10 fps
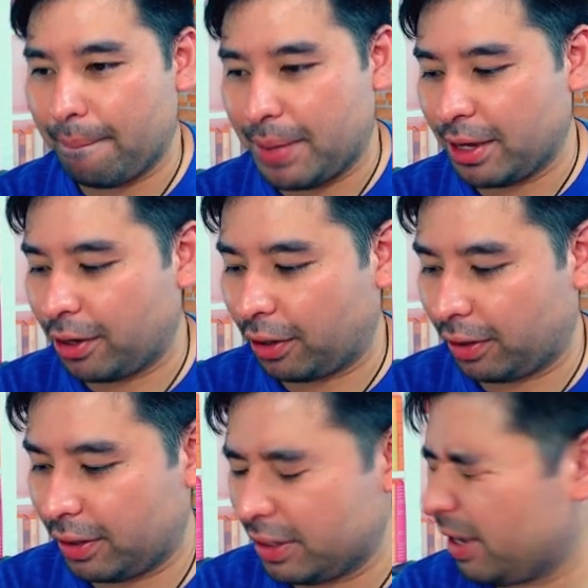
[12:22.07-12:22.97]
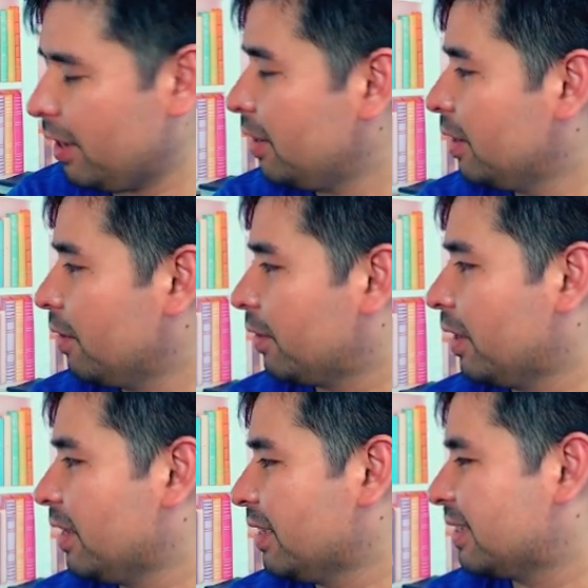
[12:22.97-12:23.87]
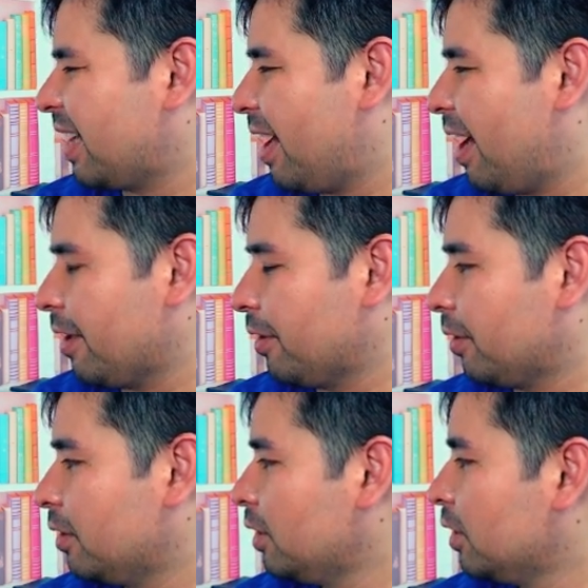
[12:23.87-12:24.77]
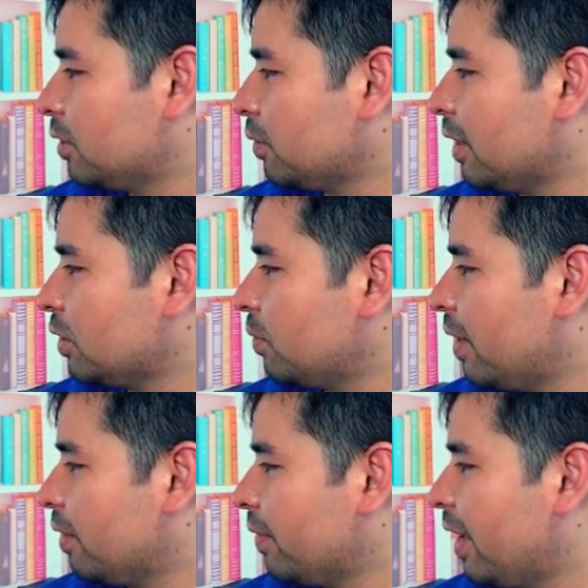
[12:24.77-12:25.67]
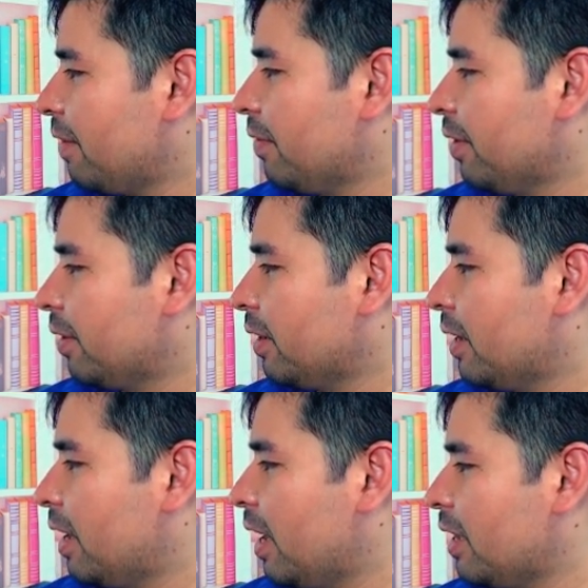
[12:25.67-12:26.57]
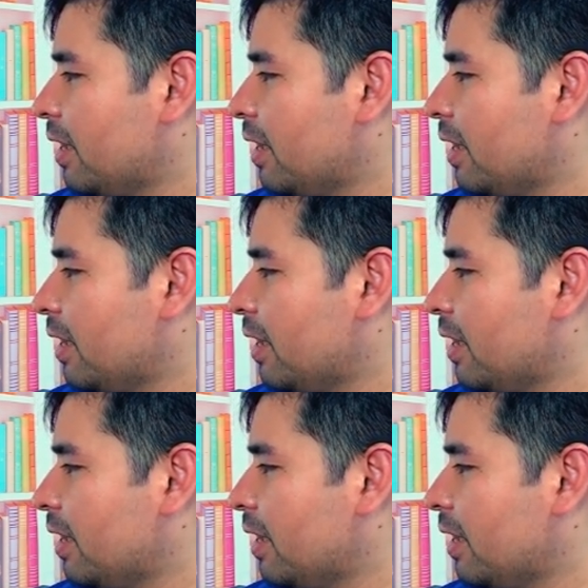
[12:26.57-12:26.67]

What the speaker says: bigger, yeah, okay, is higher. So that's why we have here a